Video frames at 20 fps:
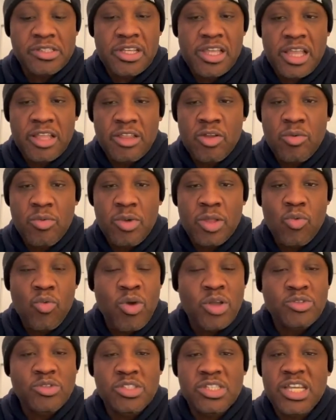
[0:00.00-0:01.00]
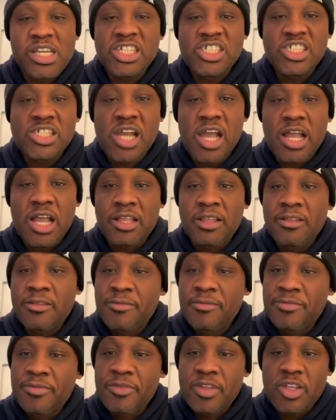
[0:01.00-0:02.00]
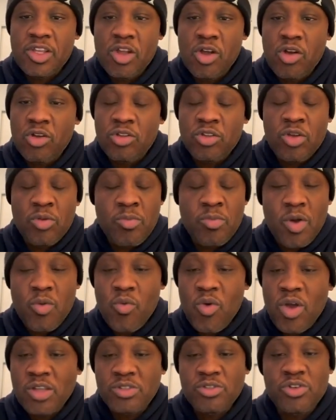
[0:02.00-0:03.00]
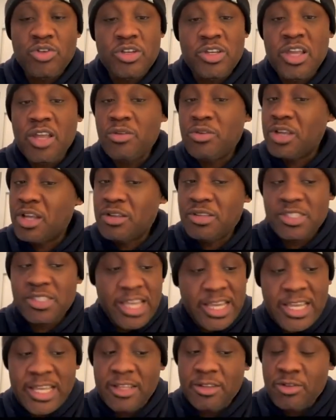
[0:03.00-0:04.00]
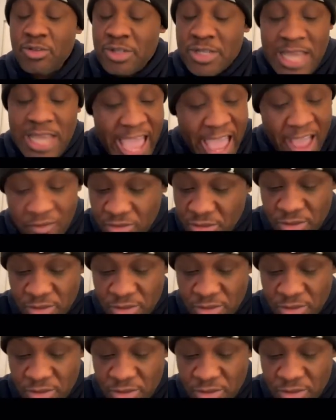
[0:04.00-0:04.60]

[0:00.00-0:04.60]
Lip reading: Well, take a shot. You know, right. you gotta take it. You have to.